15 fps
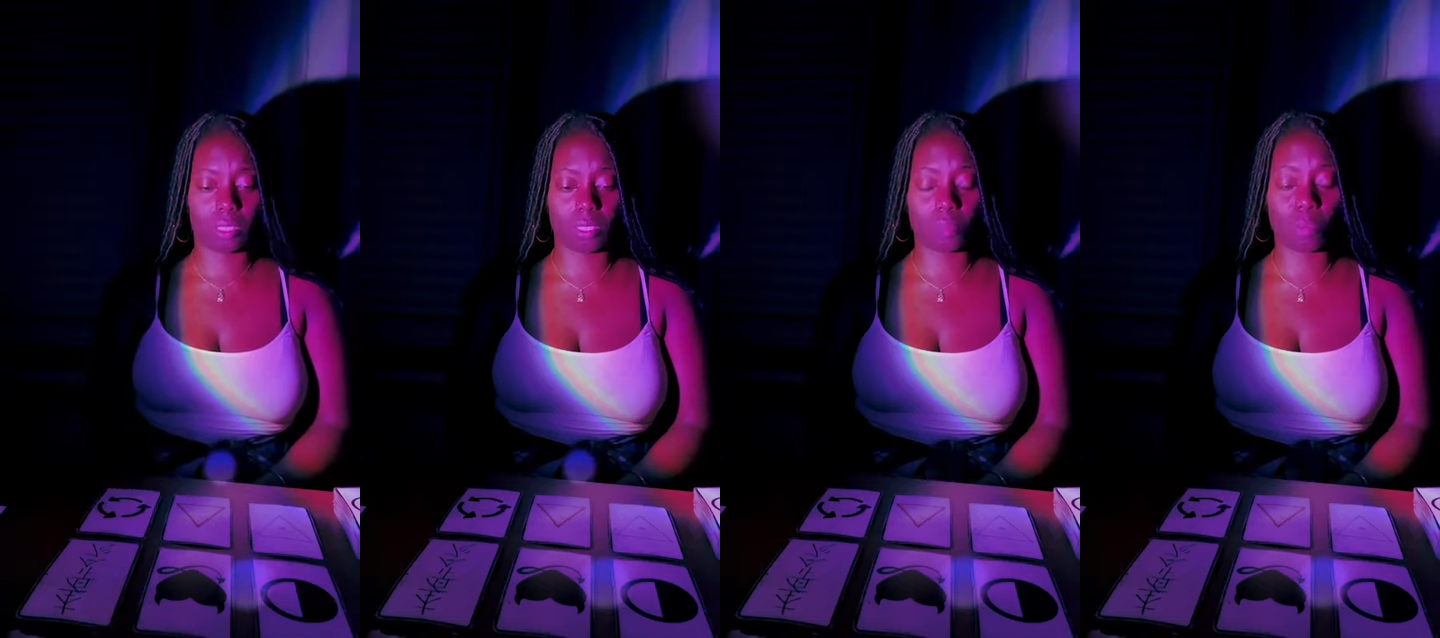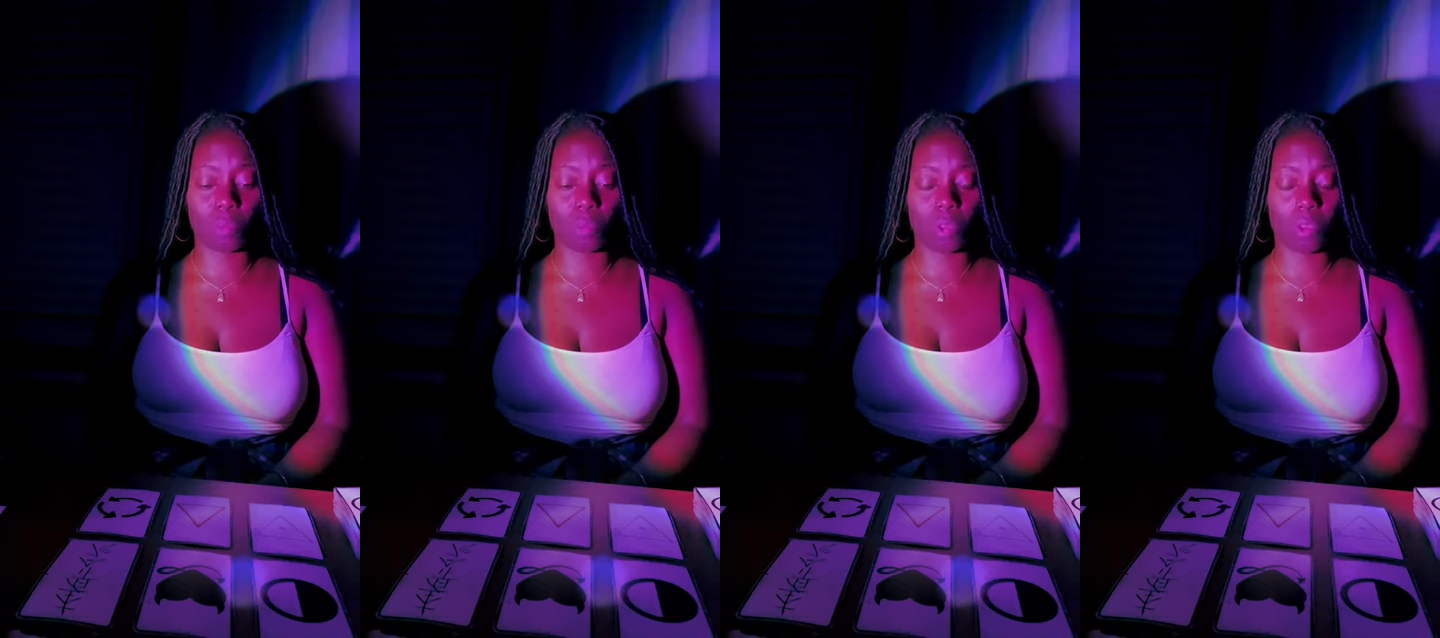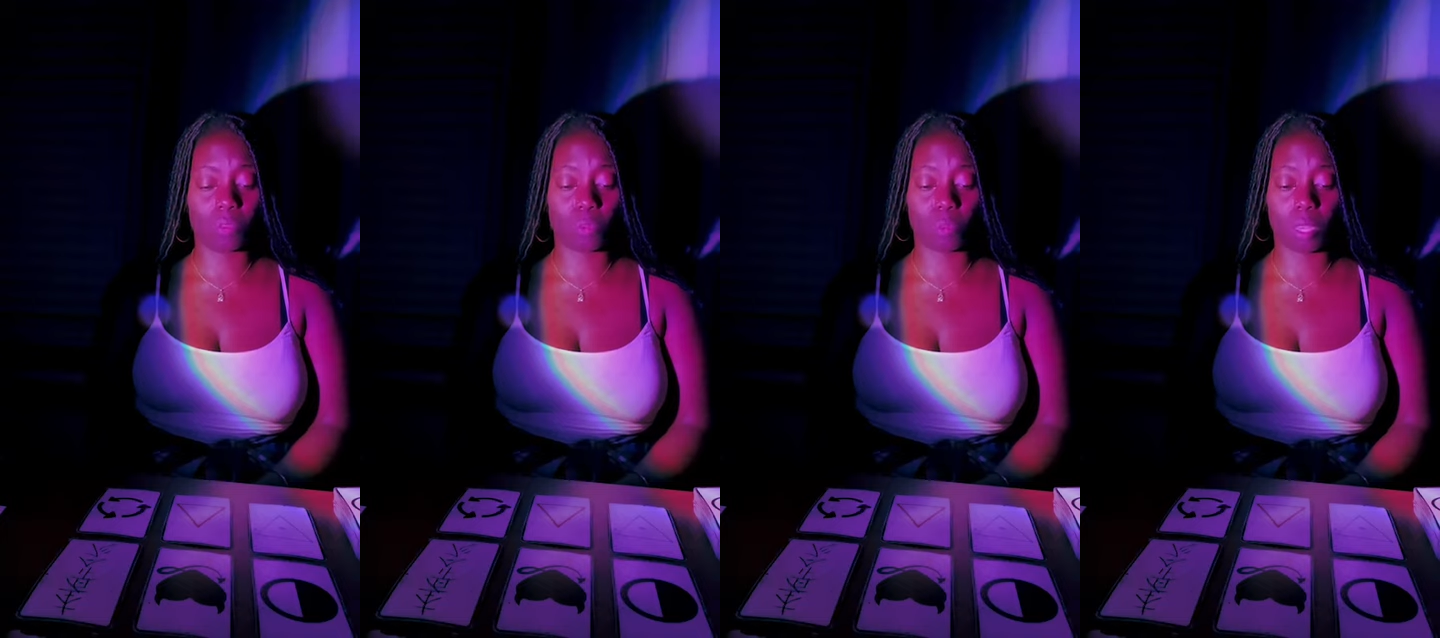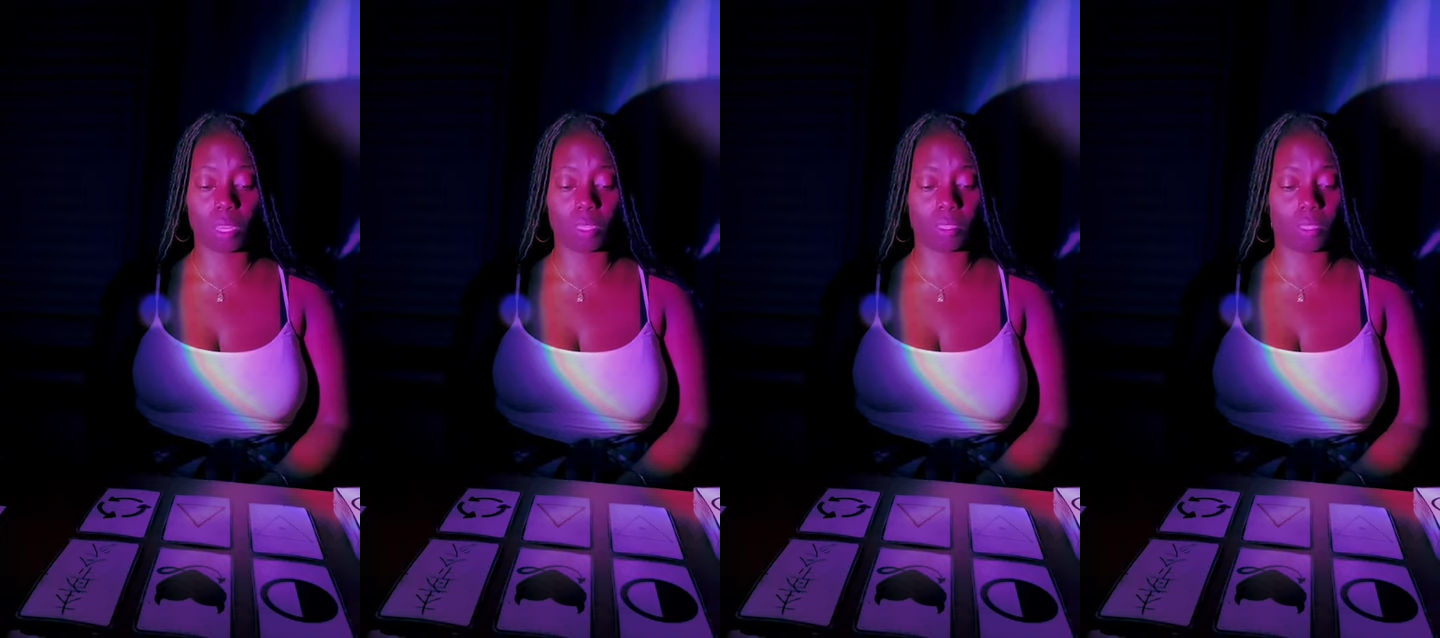Some of you have to
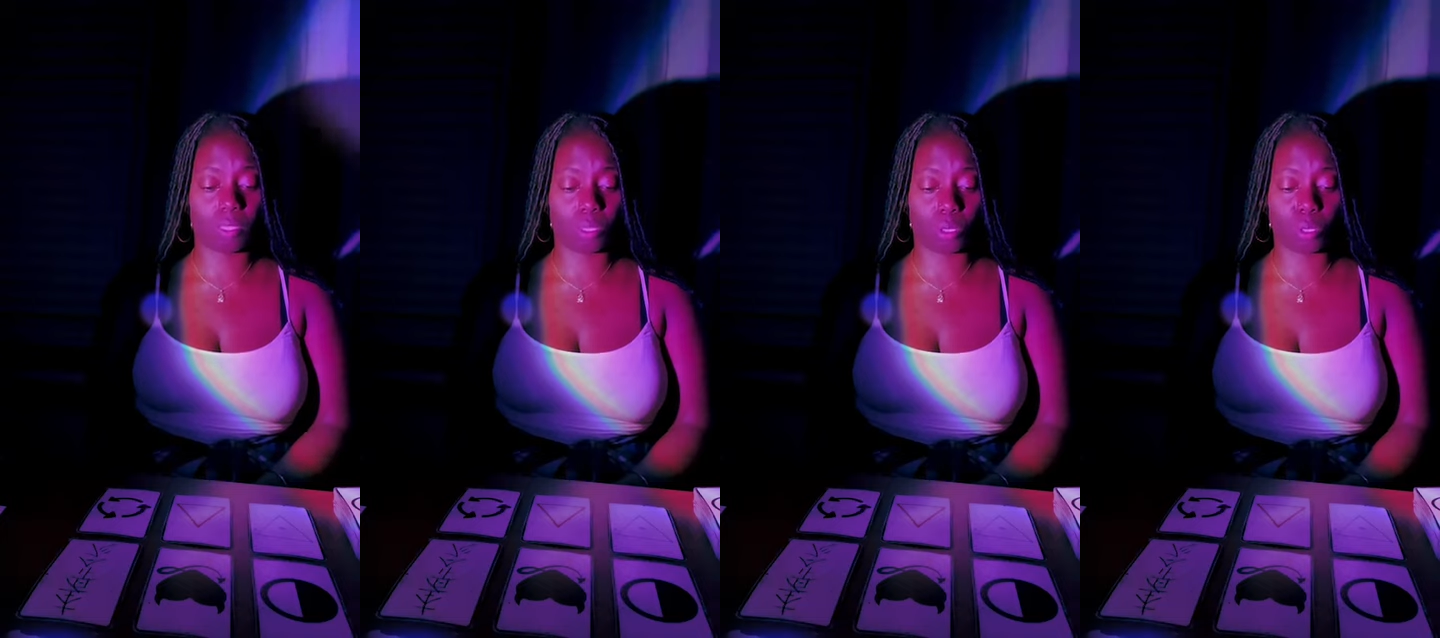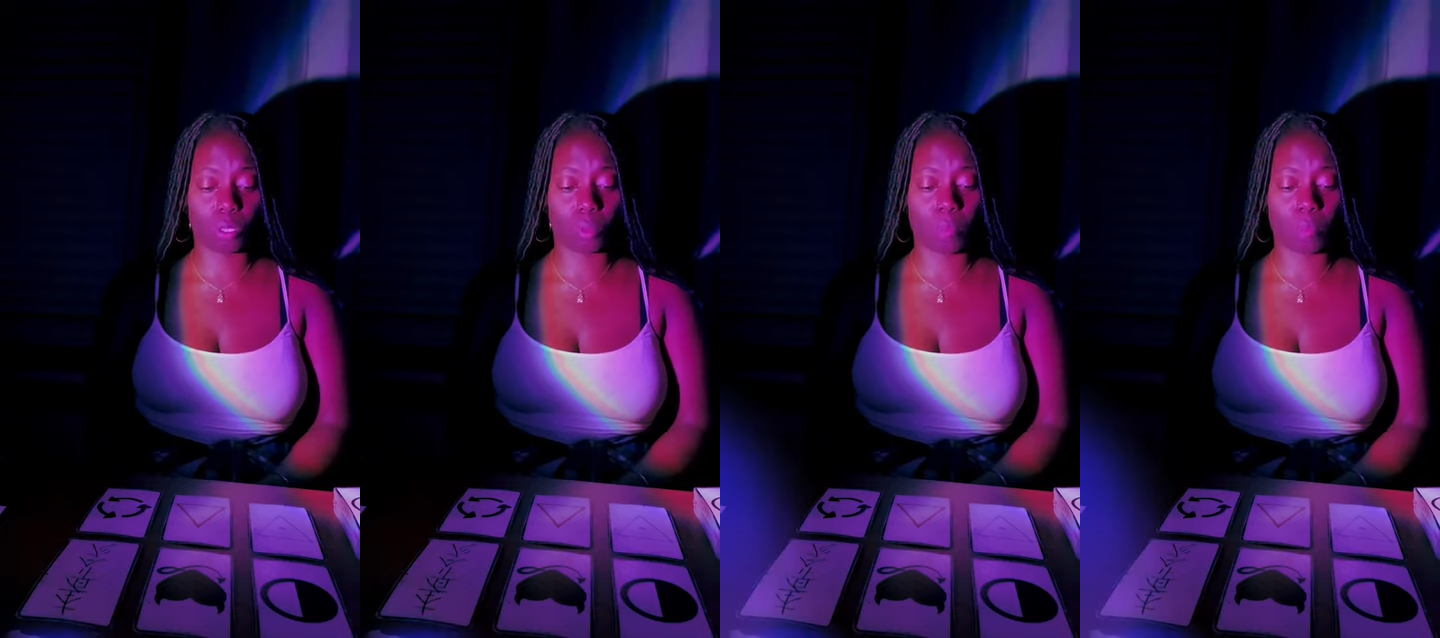make a decision